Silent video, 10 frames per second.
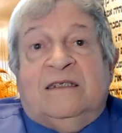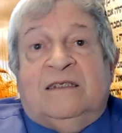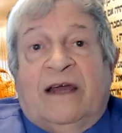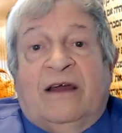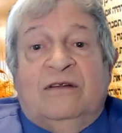
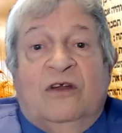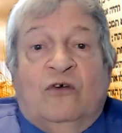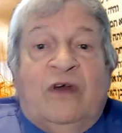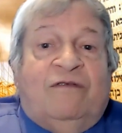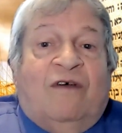Second,
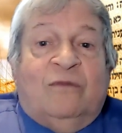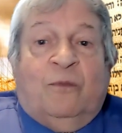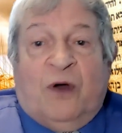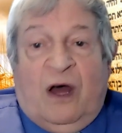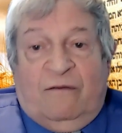read from
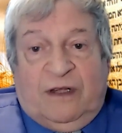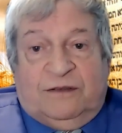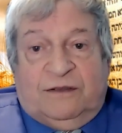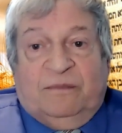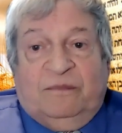the
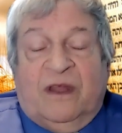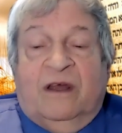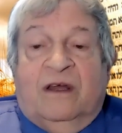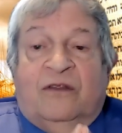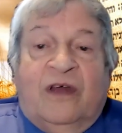prophets,
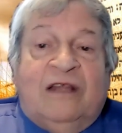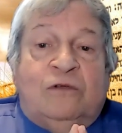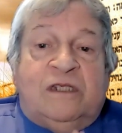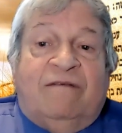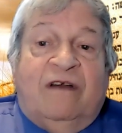three
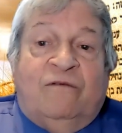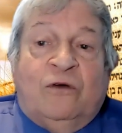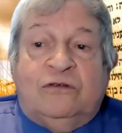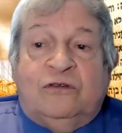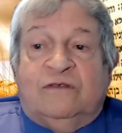to seven
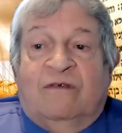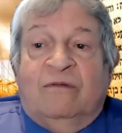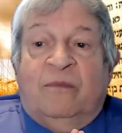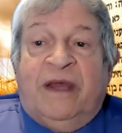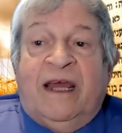verses
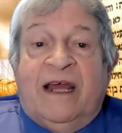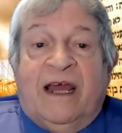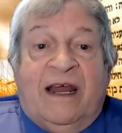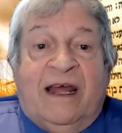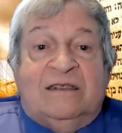from the
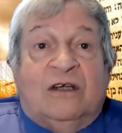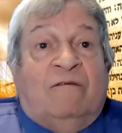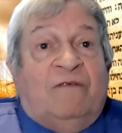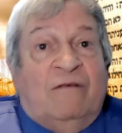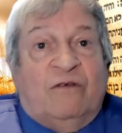beginning and ends
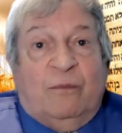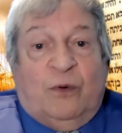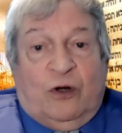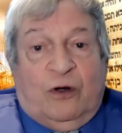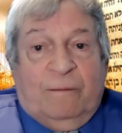of every
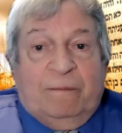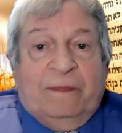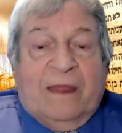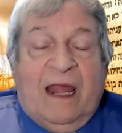book.